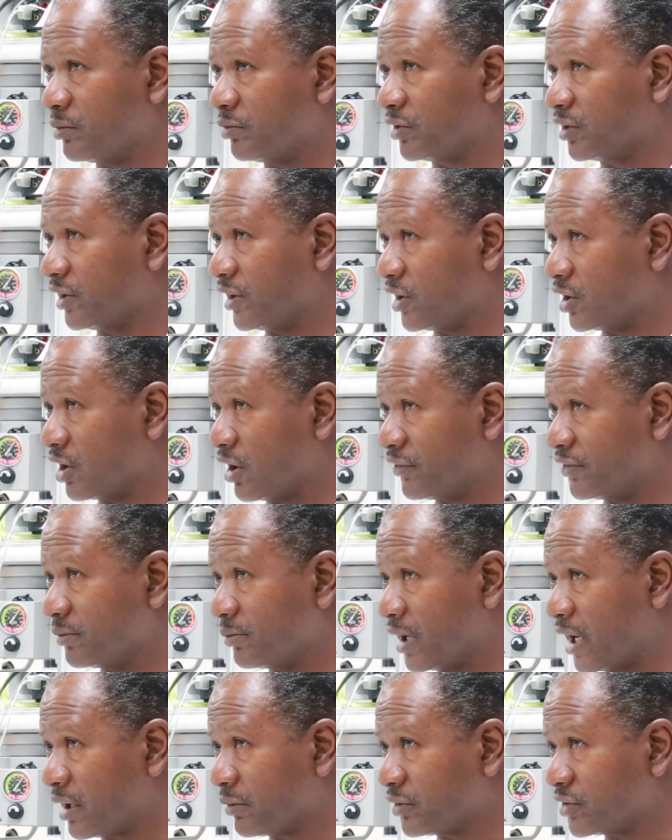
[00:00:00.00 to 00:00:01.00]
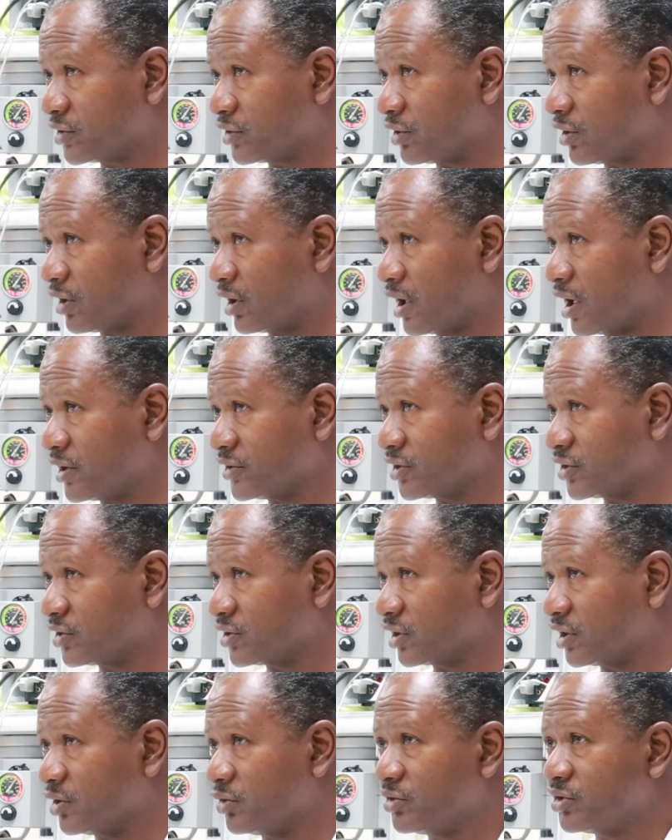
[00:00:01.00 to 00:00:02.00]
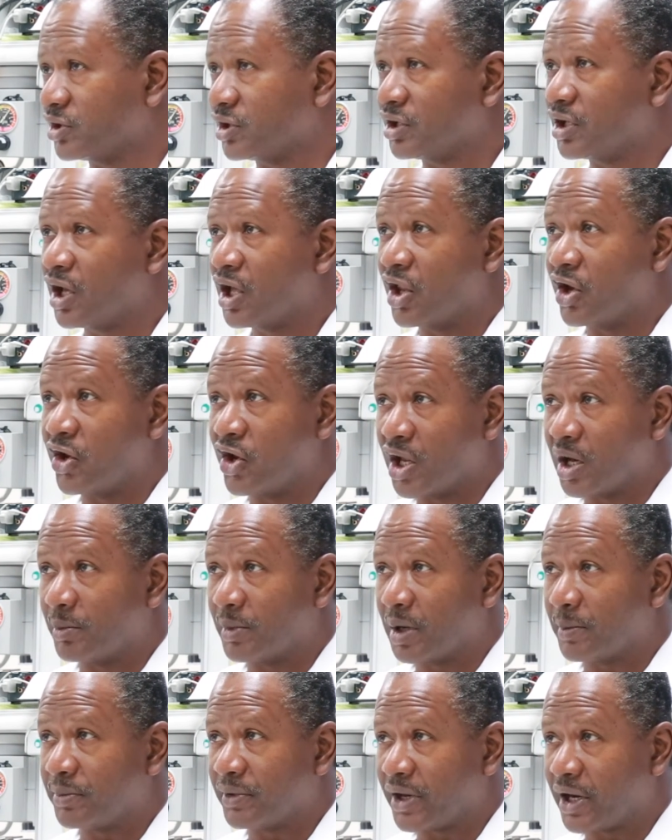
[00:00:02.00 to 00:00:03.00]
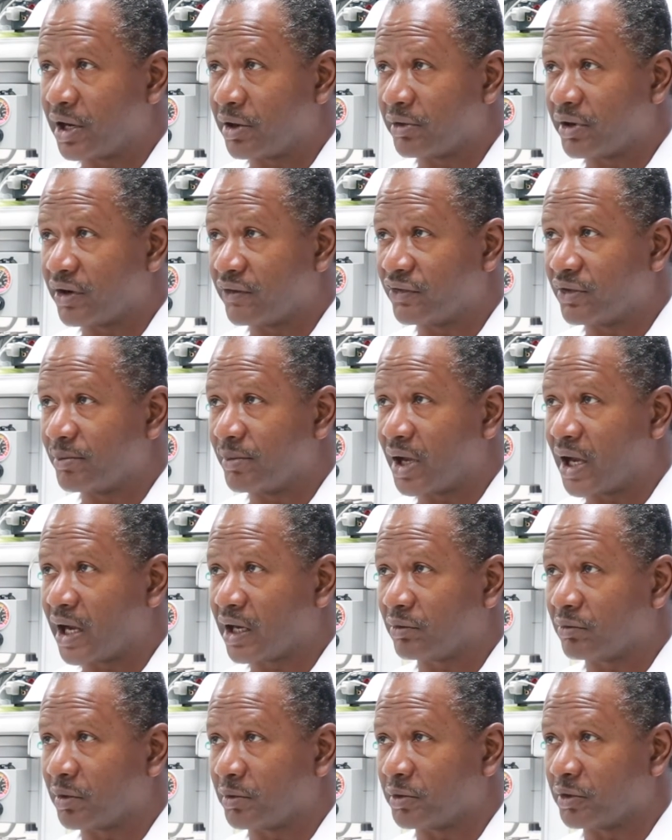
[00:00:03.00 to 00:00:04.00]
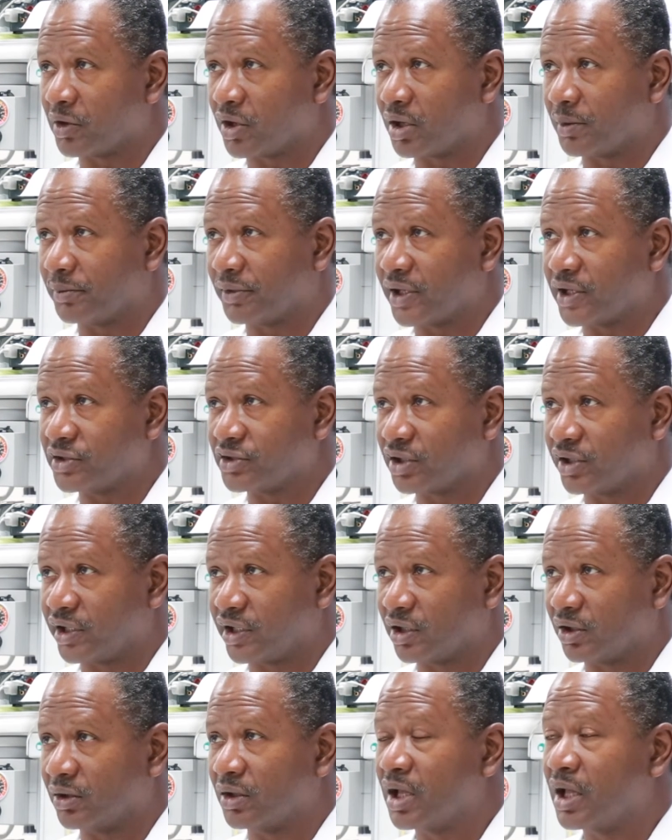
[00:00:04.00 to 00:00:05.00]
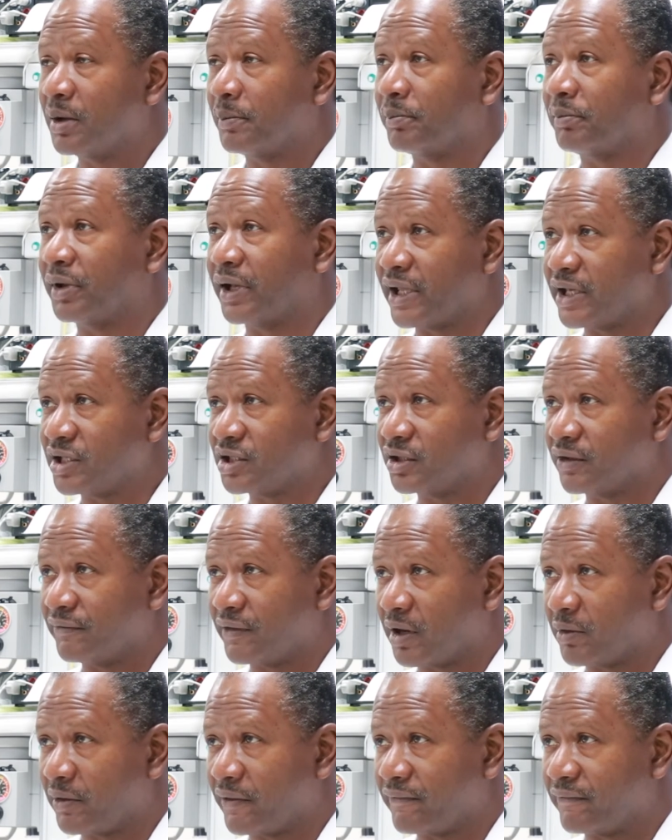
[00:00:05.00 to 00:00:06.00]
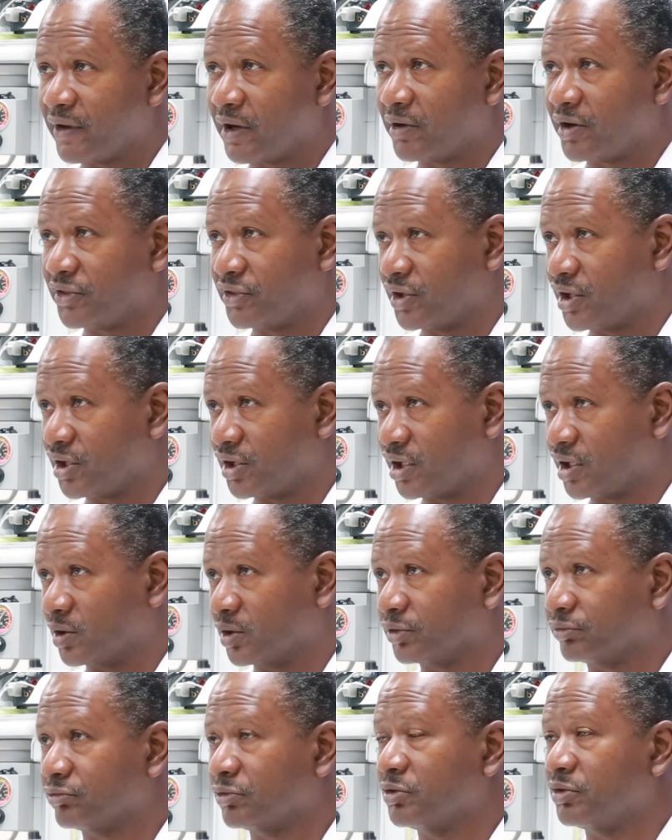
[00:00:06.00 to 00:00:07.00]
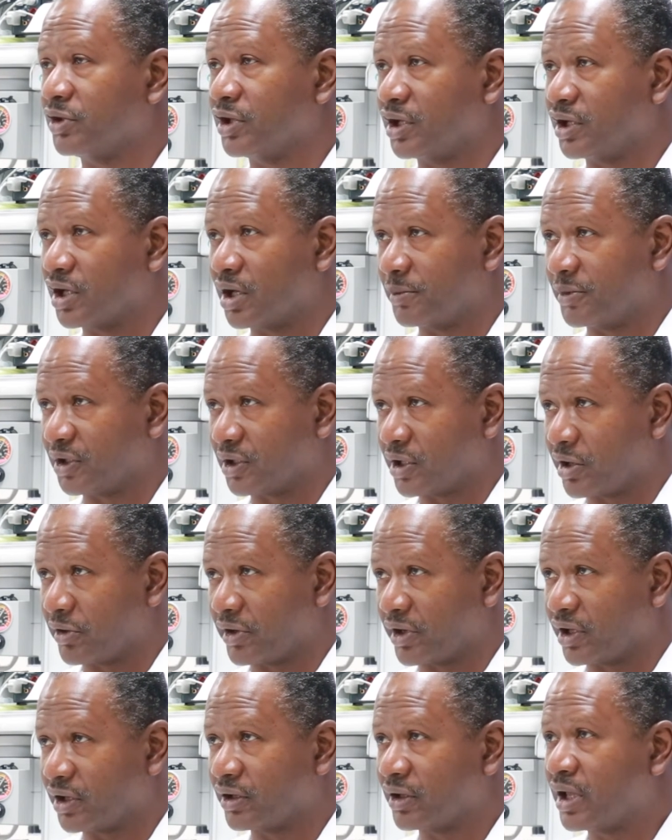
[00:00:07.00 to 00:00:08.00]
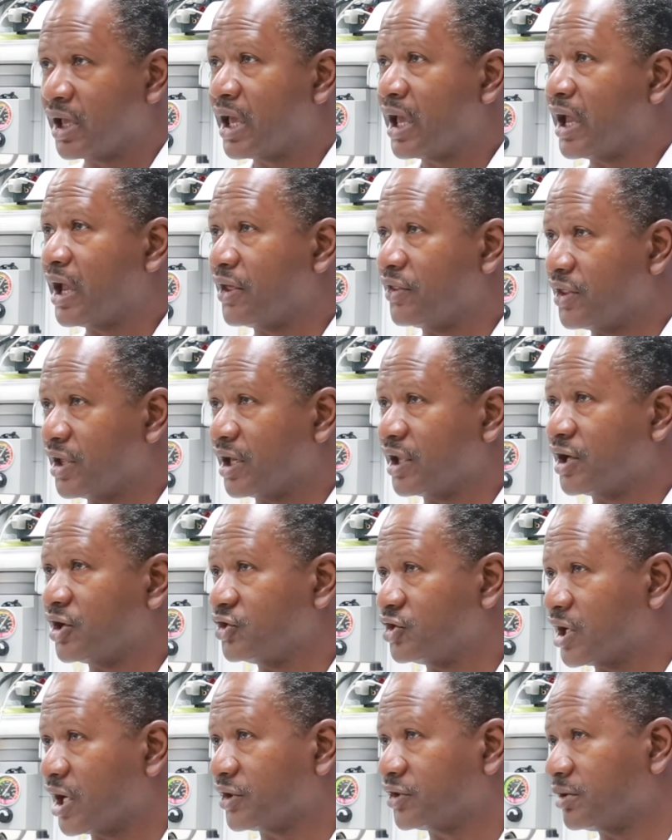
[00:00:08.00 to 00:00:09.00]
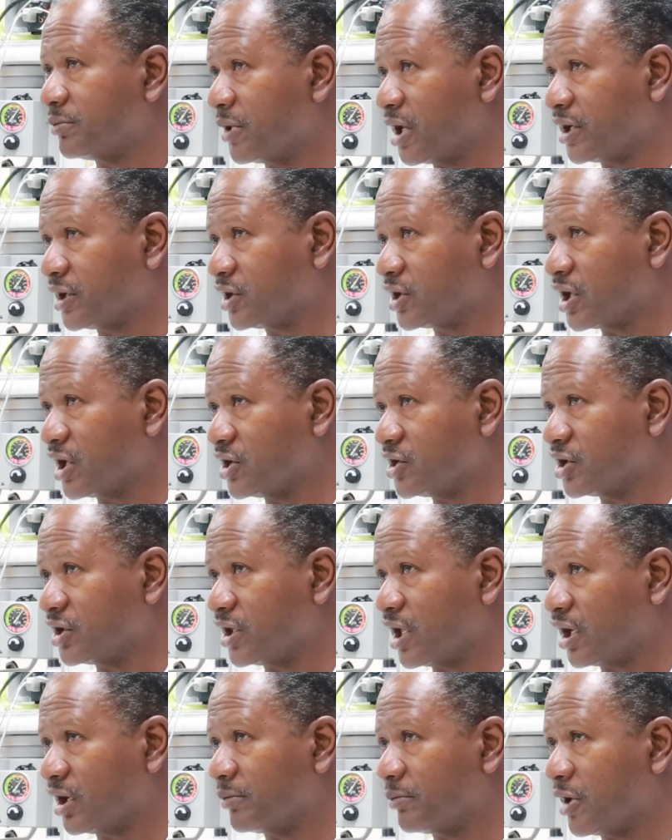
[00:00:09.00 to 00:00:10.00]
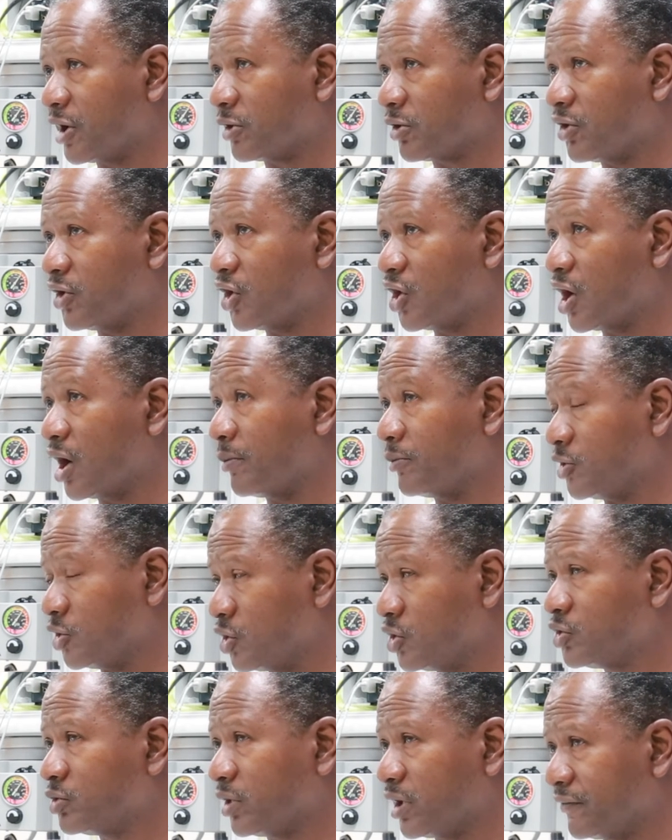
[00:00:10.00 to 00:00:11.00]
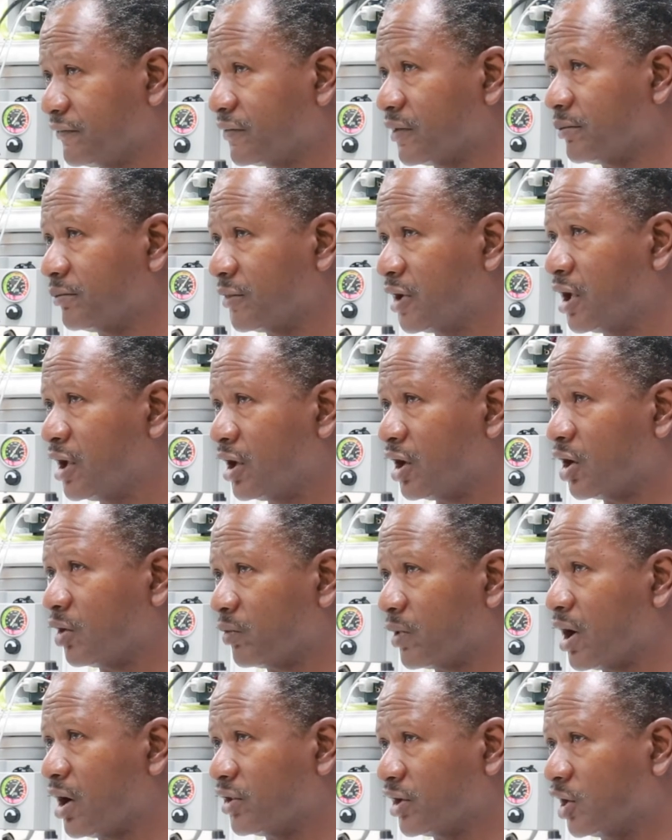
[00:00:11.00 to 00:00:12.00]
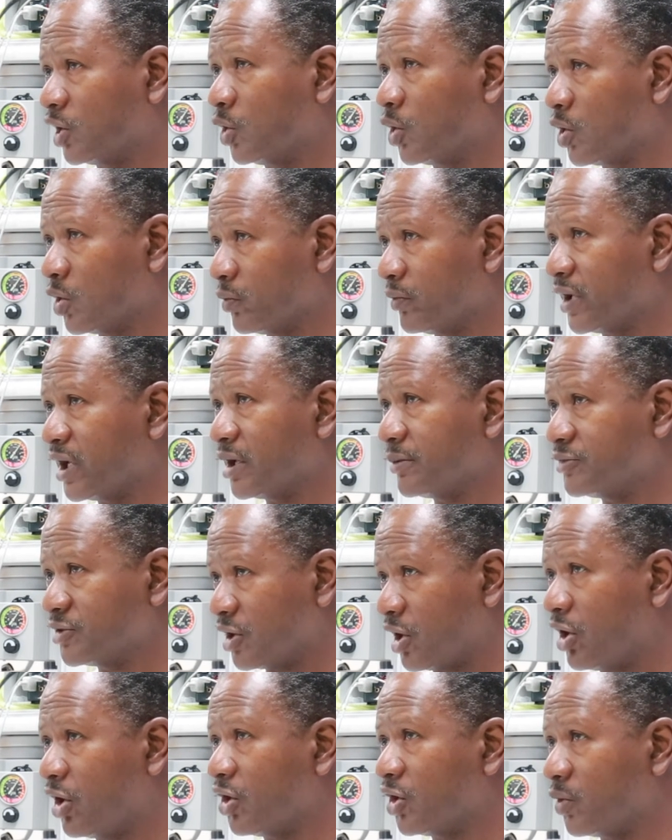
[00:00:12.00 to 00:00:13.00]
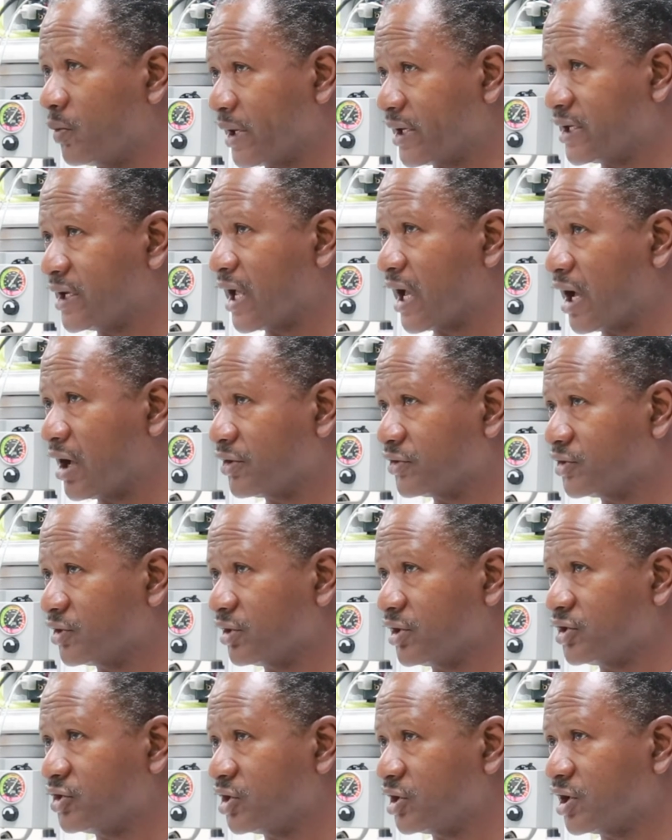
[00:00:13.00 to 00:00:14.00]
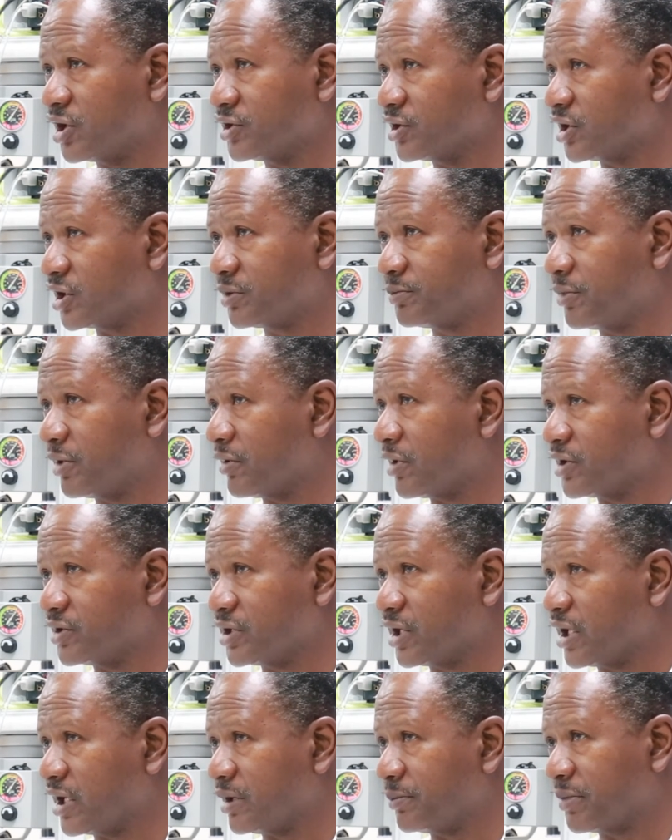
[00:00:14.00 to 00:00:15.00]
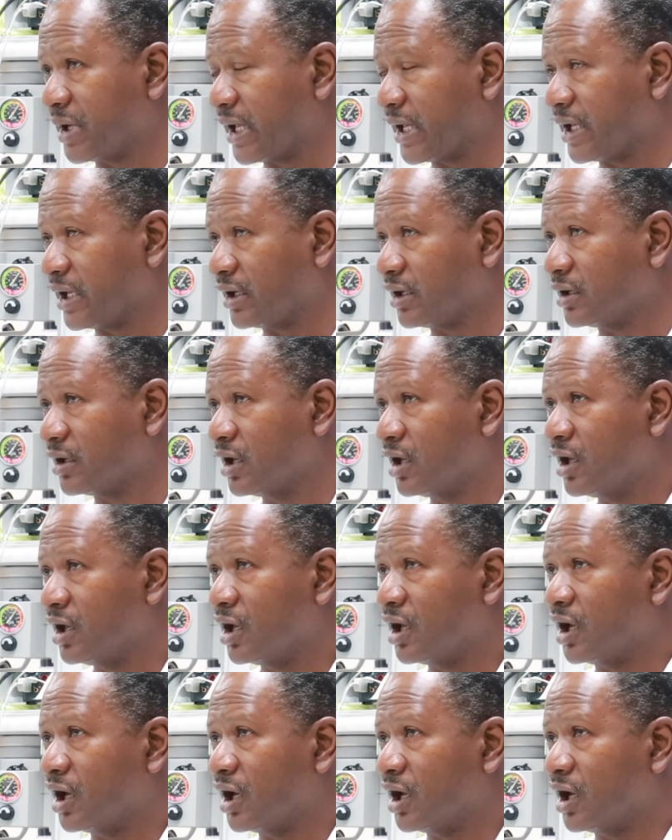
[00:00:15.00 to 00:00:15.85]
We would clean off the back with sterilizing solution, numb up an area of the back where we're going to place the needle, place the very, very thin needle through the numbing area, and then inject the medication that will make her numb, usually from around the lower ribs all the way down so that she doesn't experience any pain